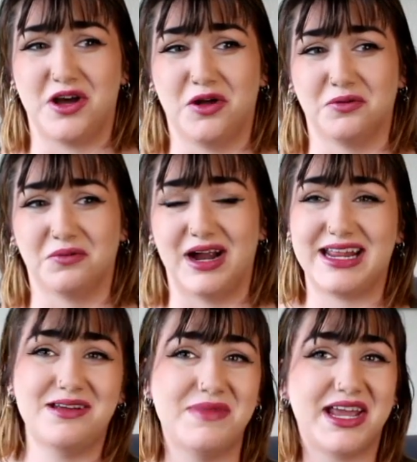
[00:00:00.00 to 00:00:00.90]

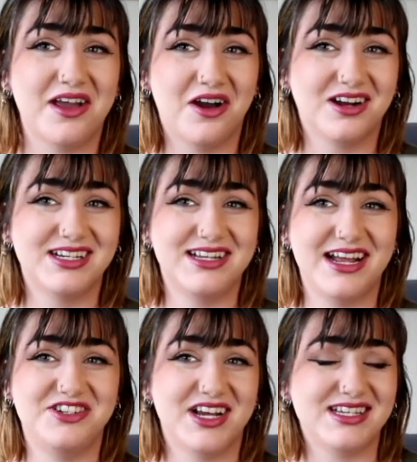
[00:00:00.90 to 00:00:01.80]
already make it hard to
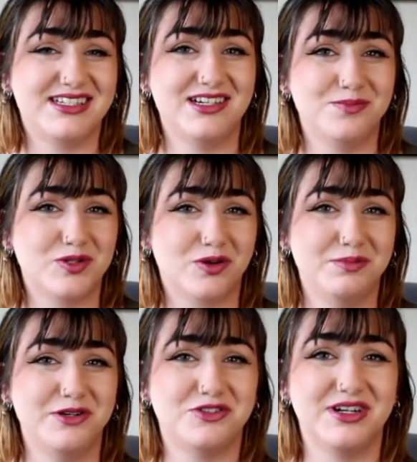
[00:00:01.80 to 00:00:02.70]
digest and absorb
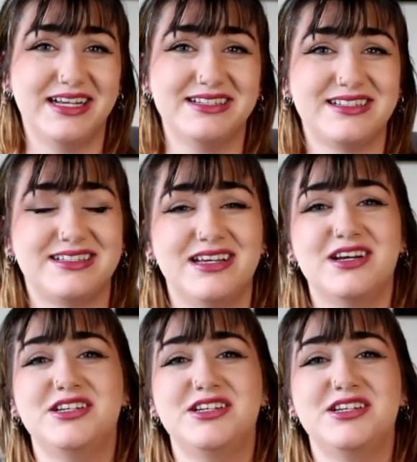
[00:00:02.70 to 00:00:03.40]
nutrients,